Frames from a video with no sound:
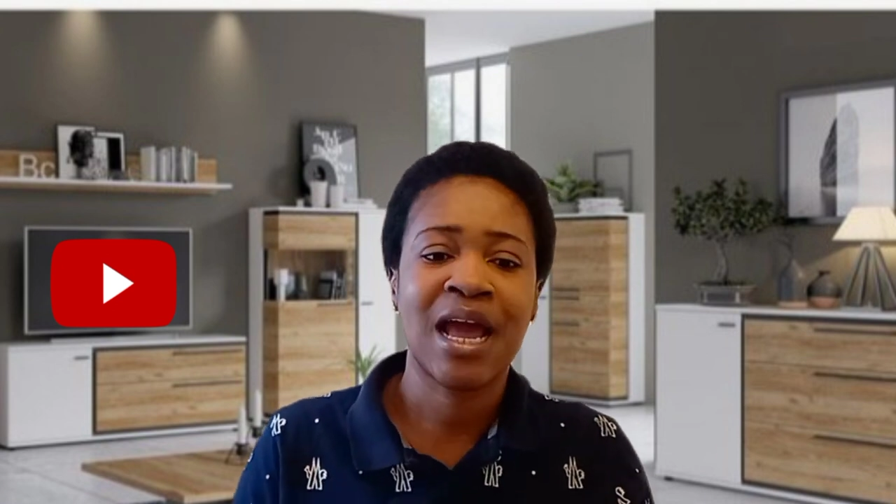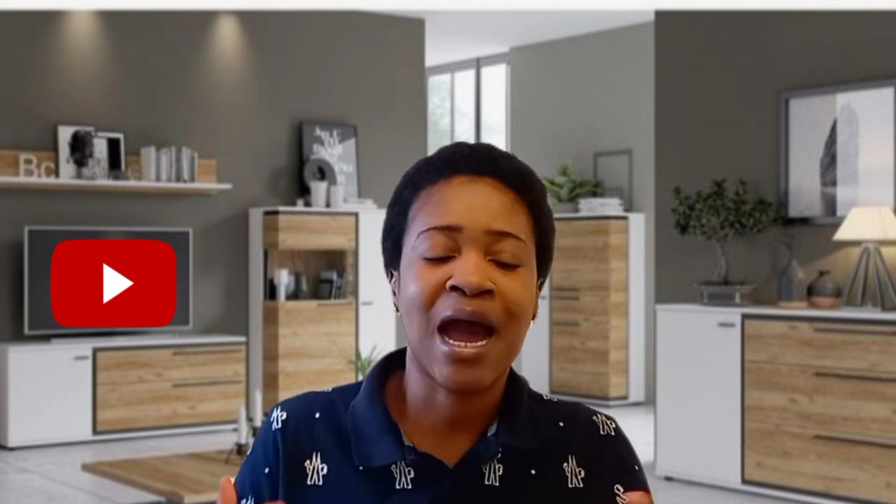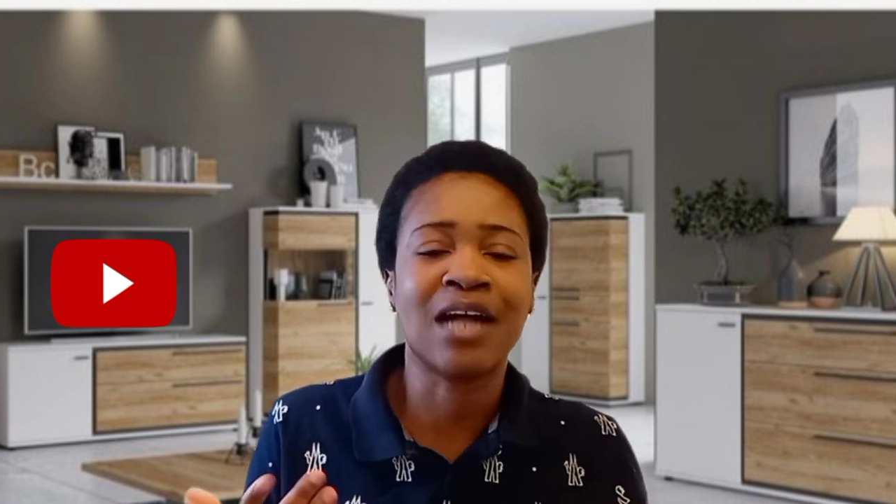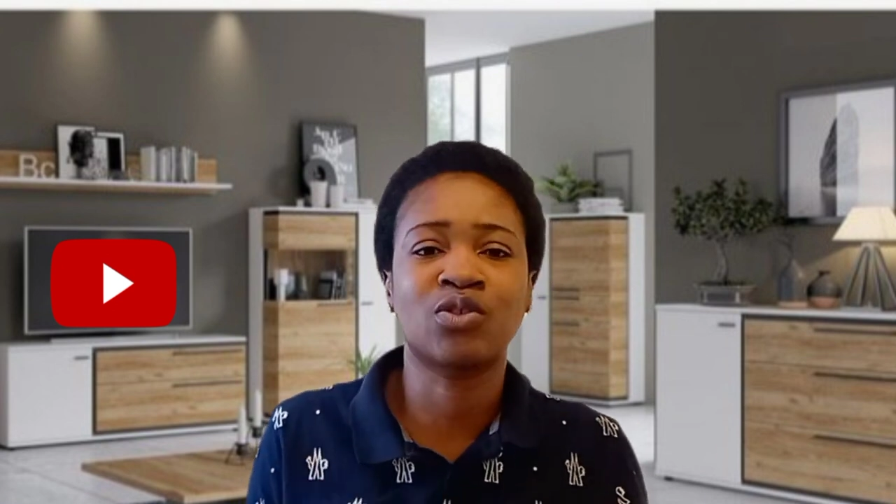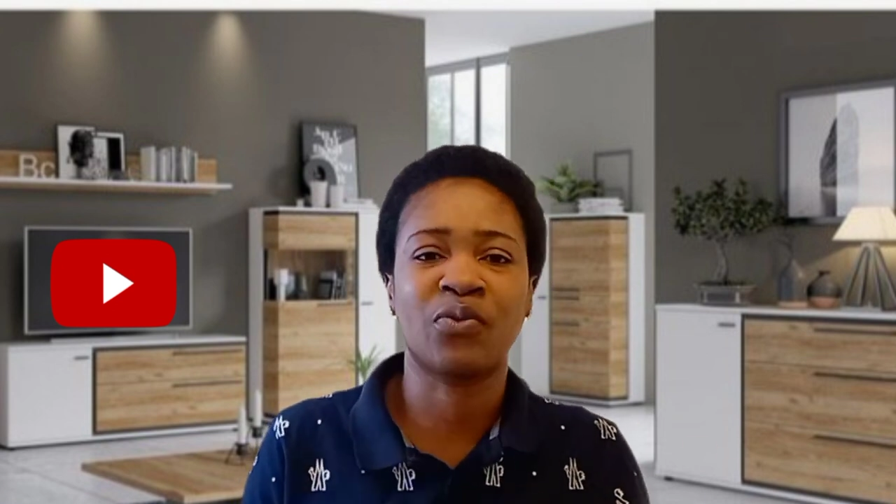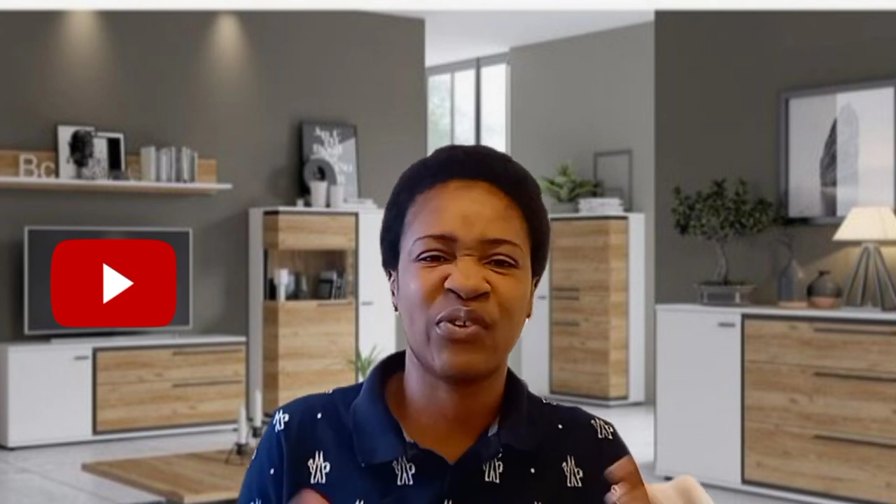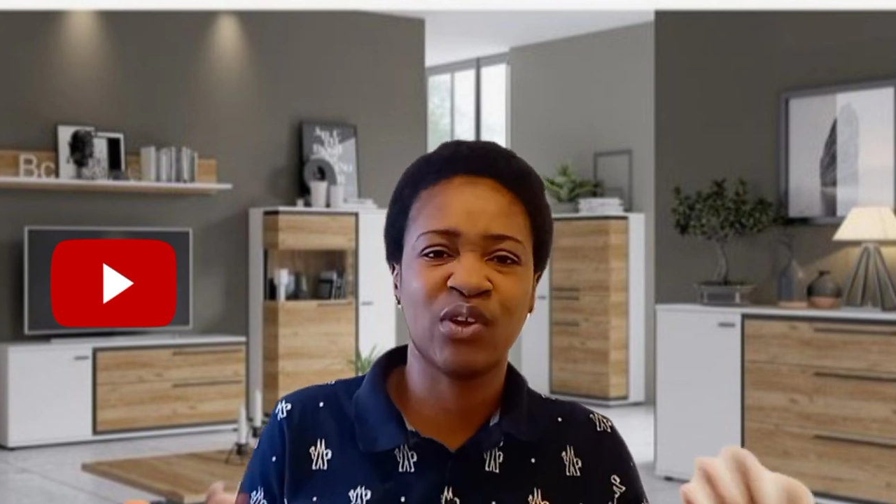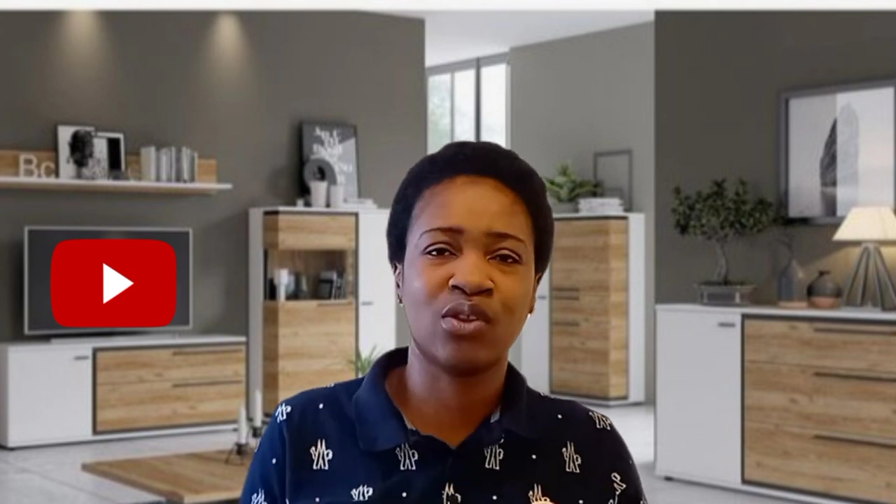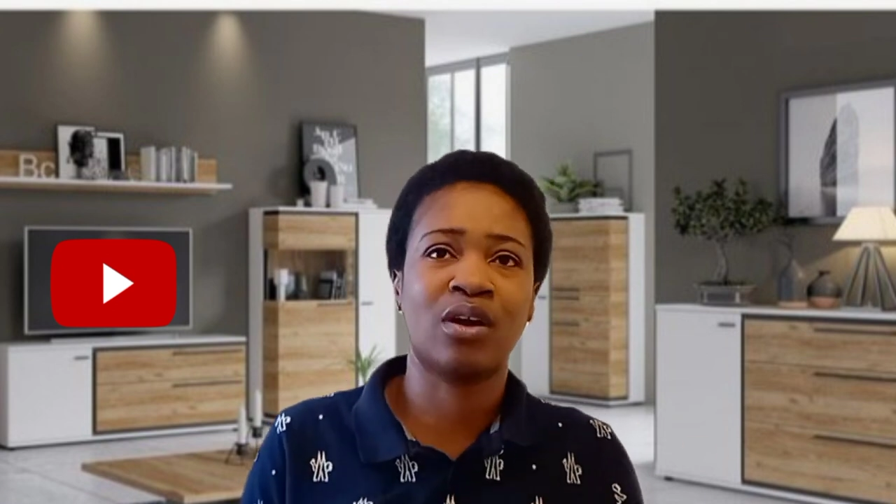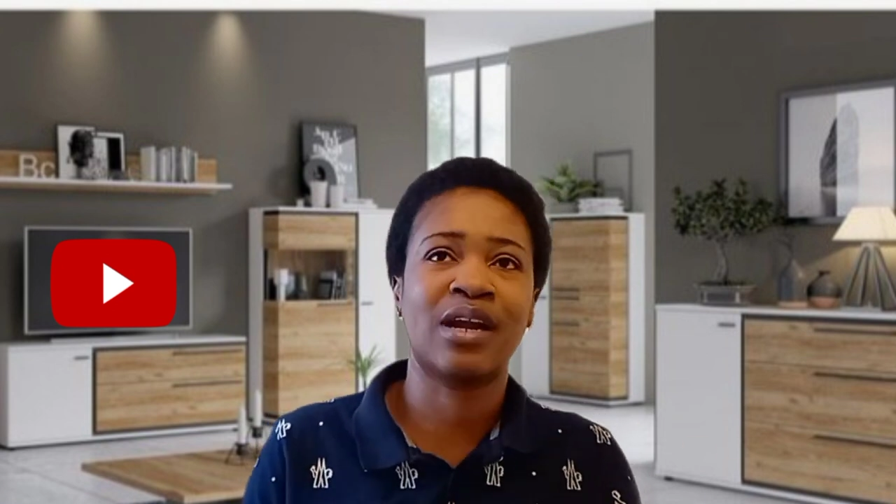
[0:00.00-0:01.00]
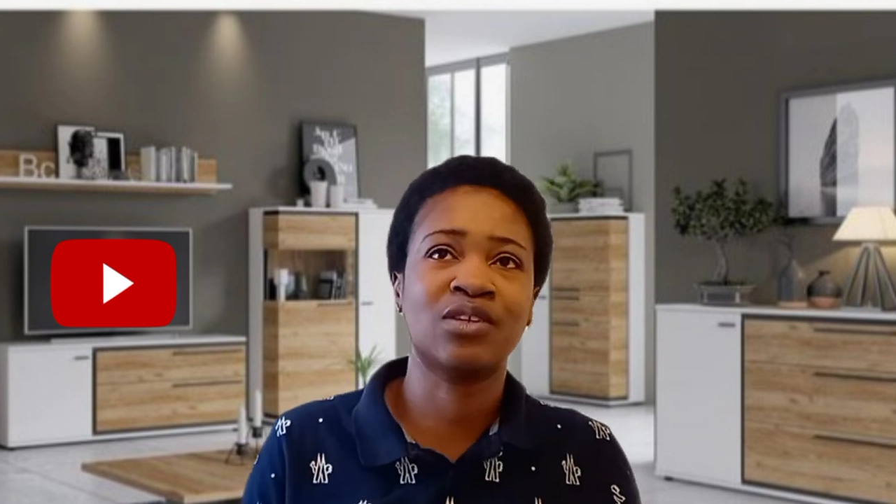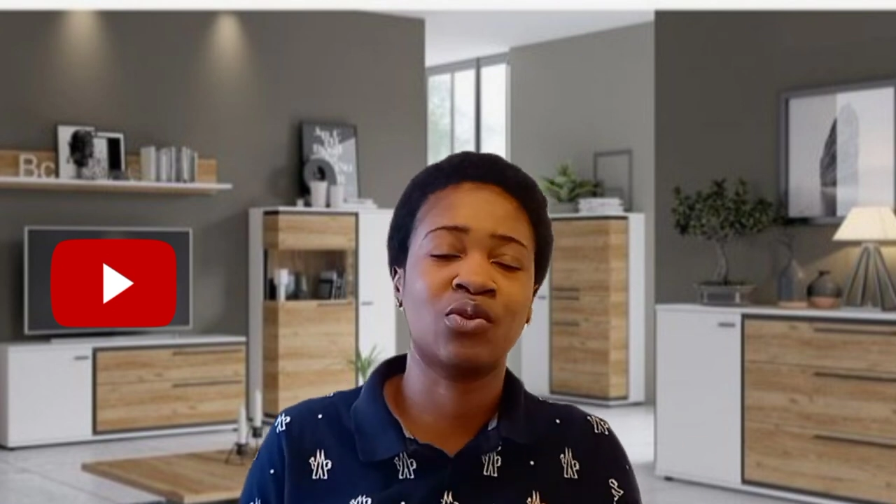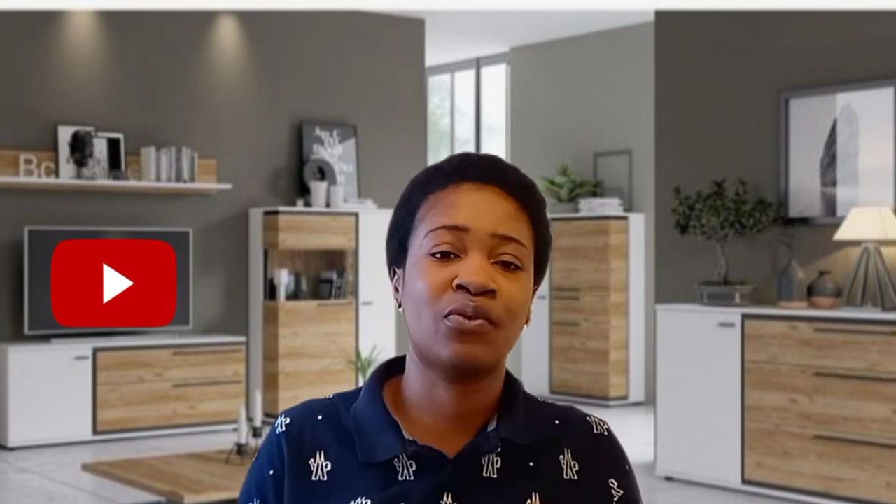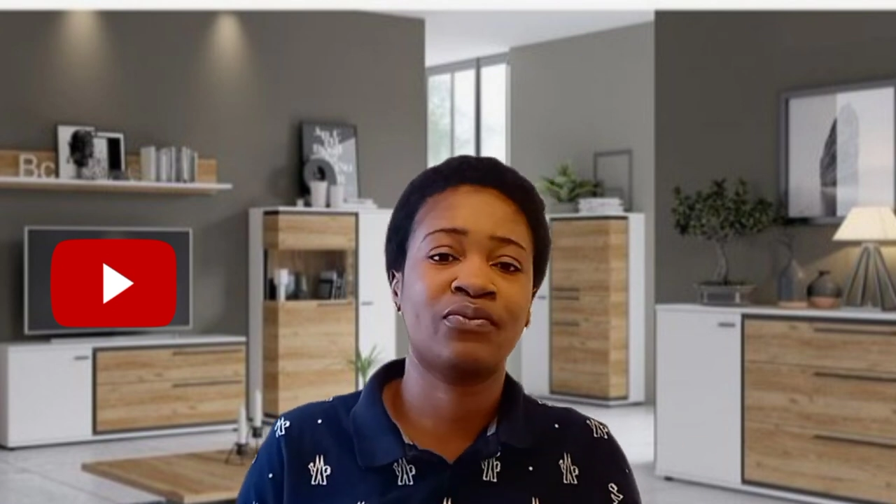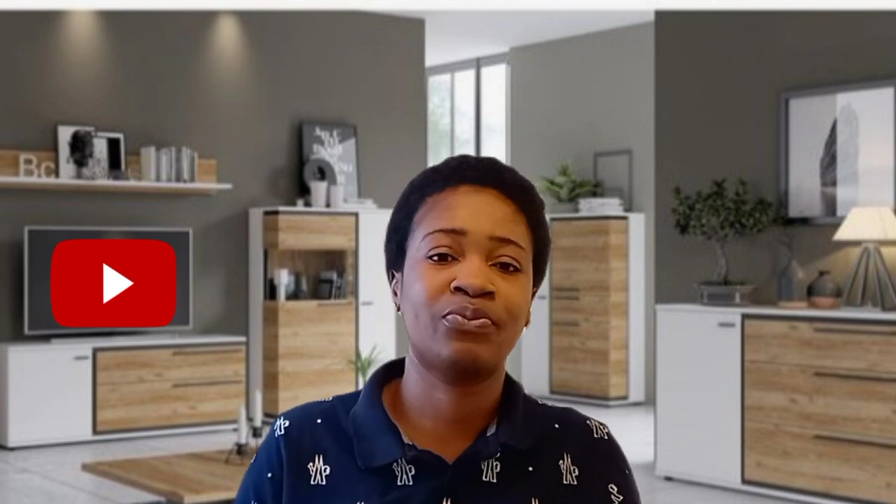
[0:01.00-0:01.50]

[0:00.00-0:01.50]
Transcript: out of ignorance of